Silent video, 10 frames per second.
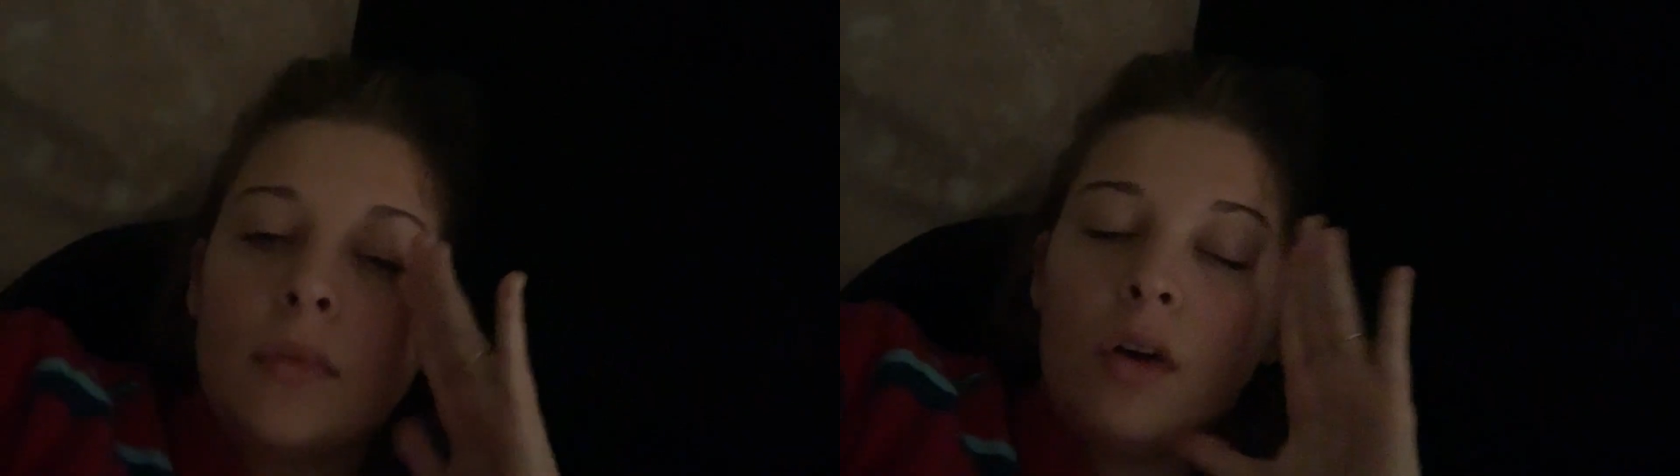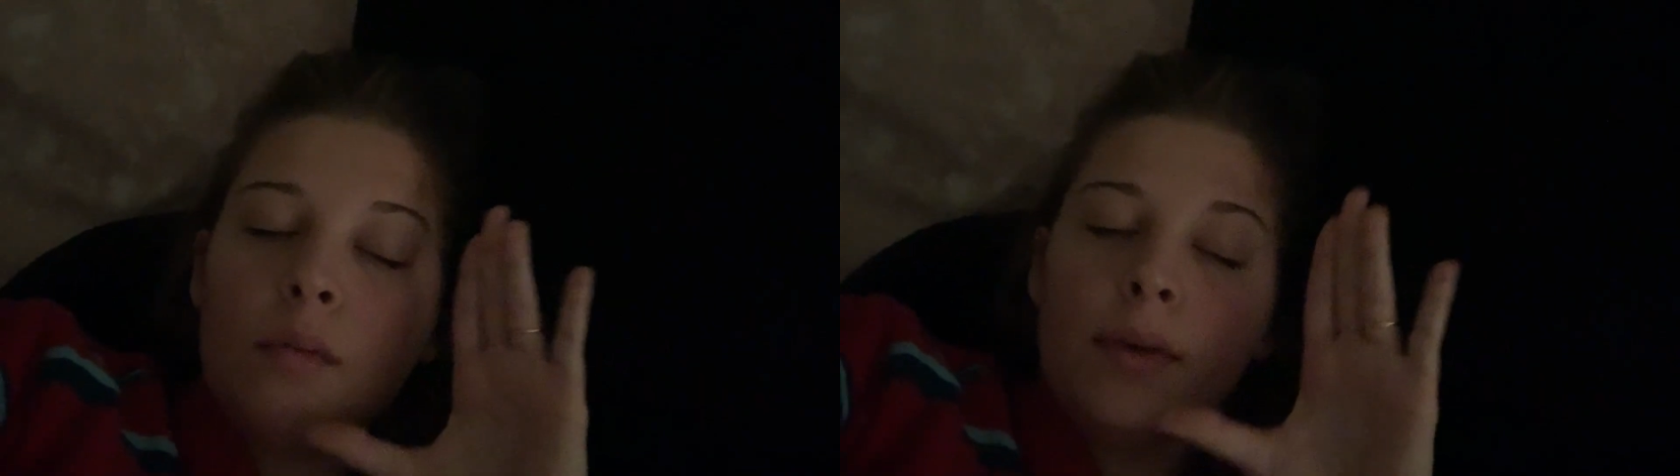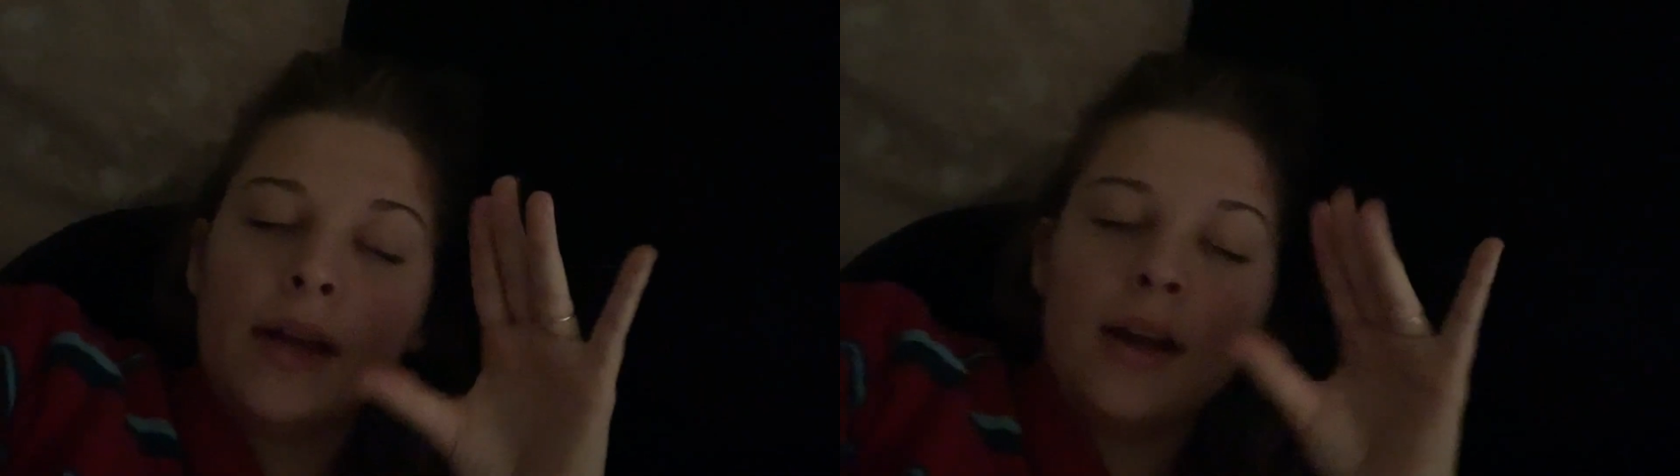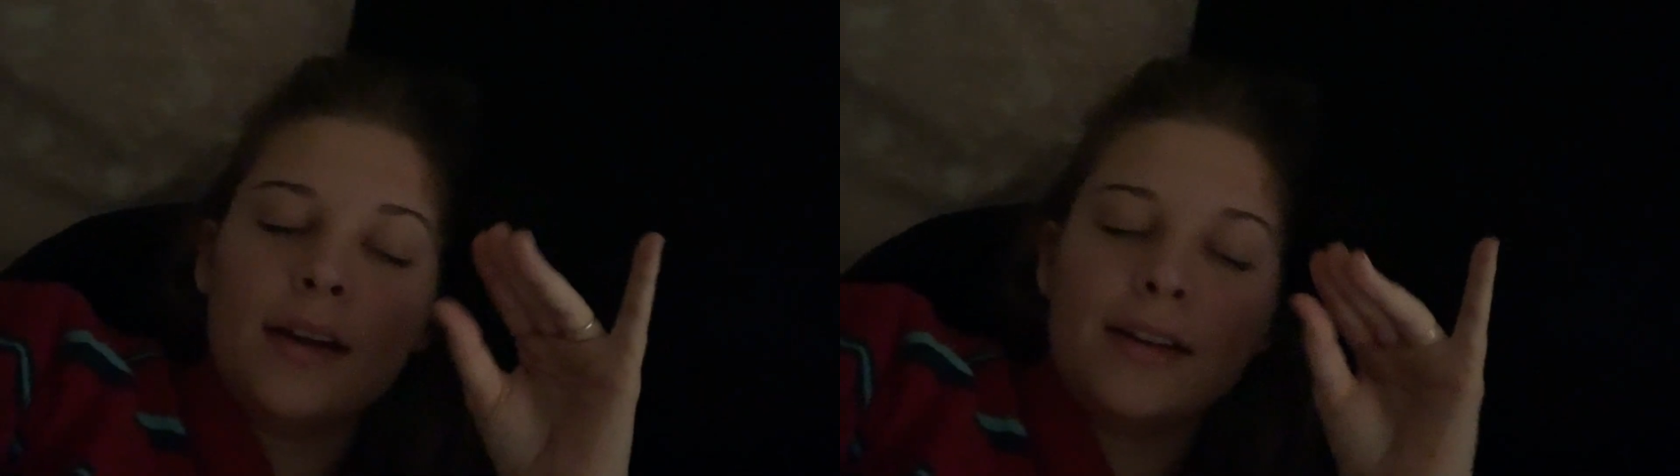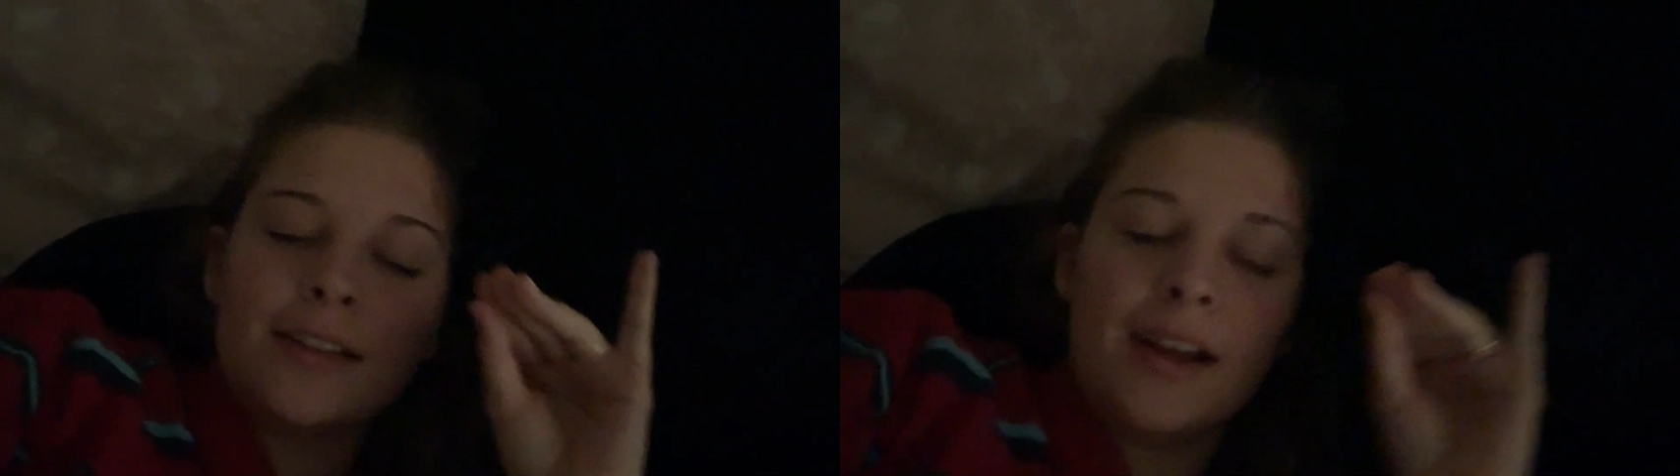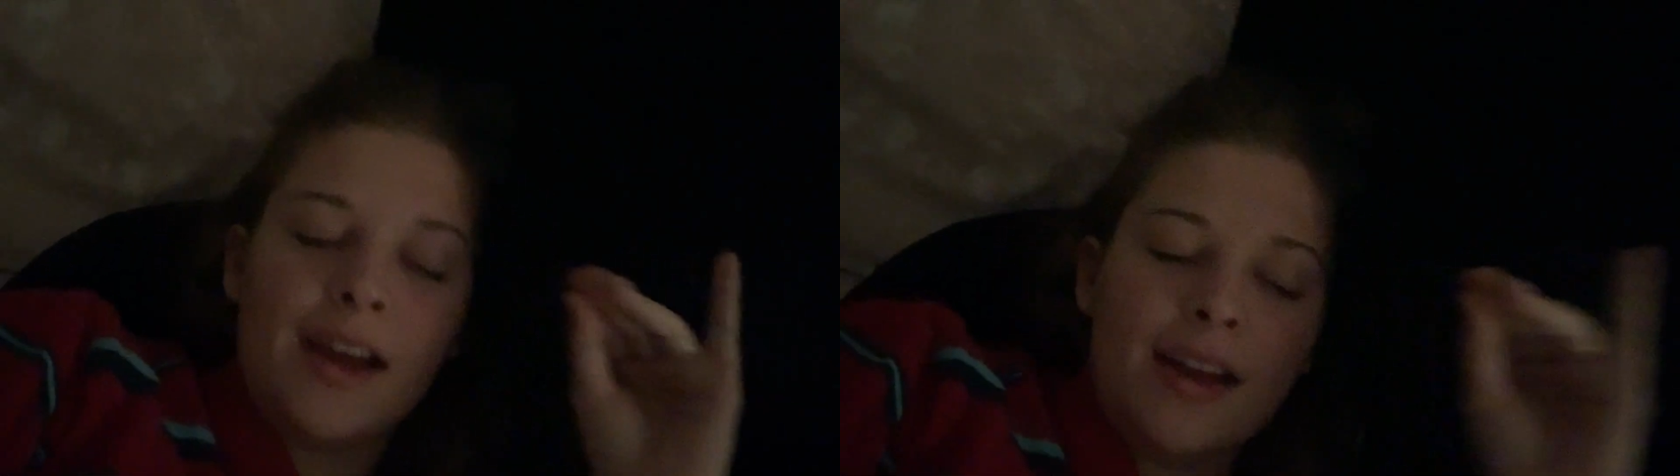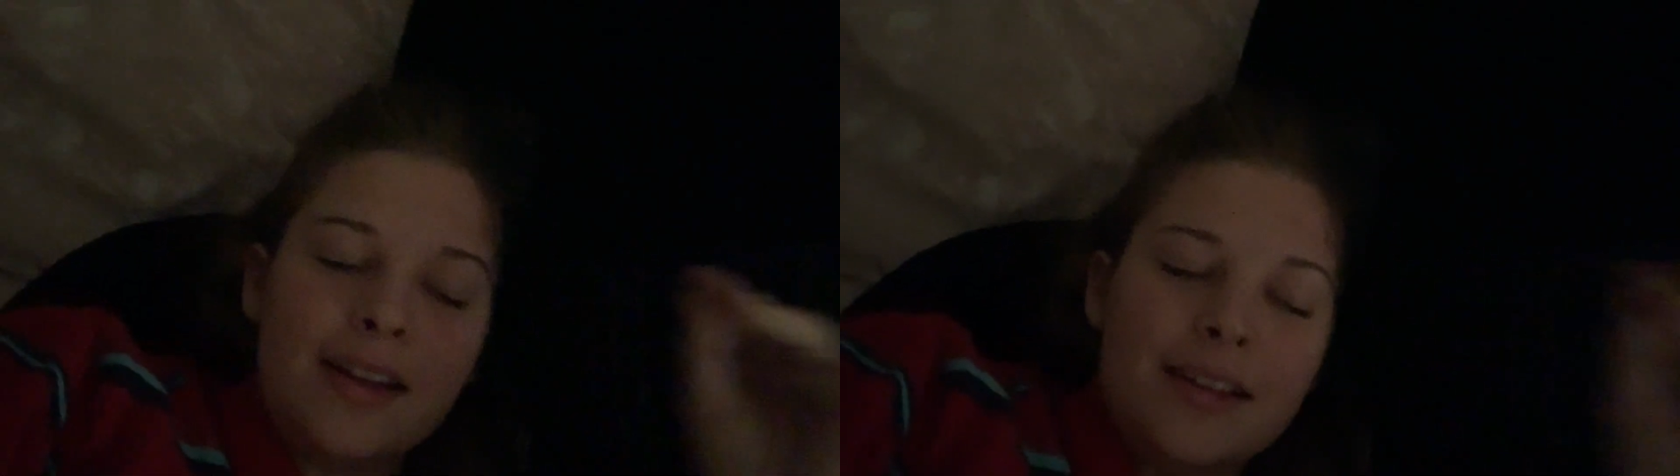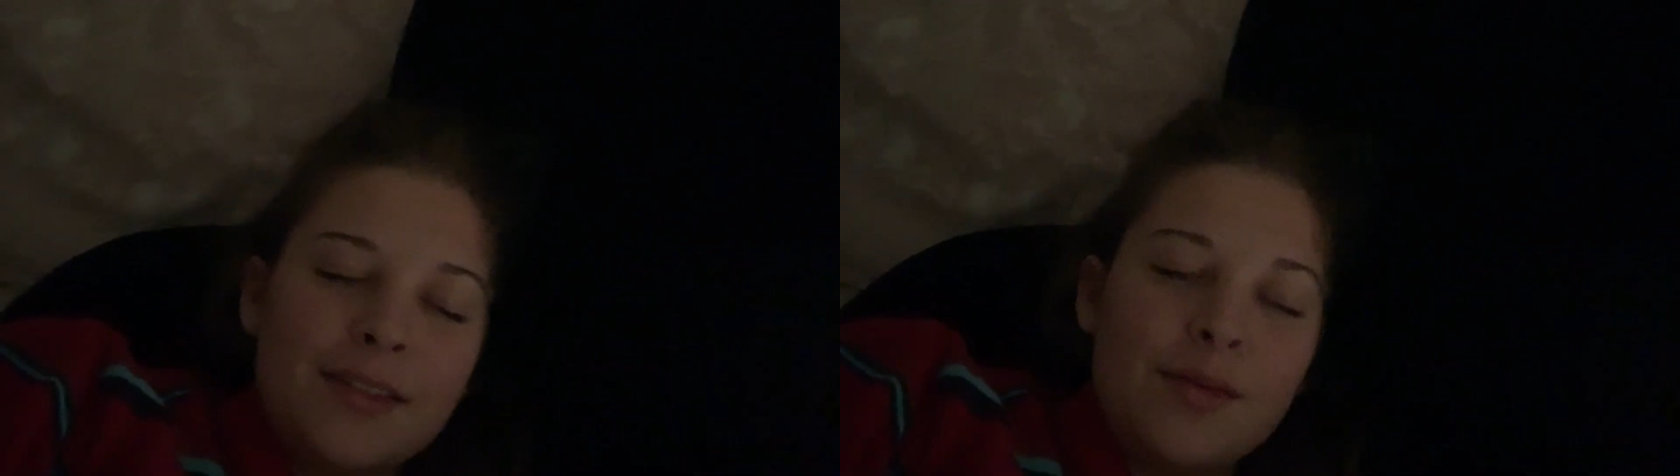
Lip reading: Oh my gosh, guys,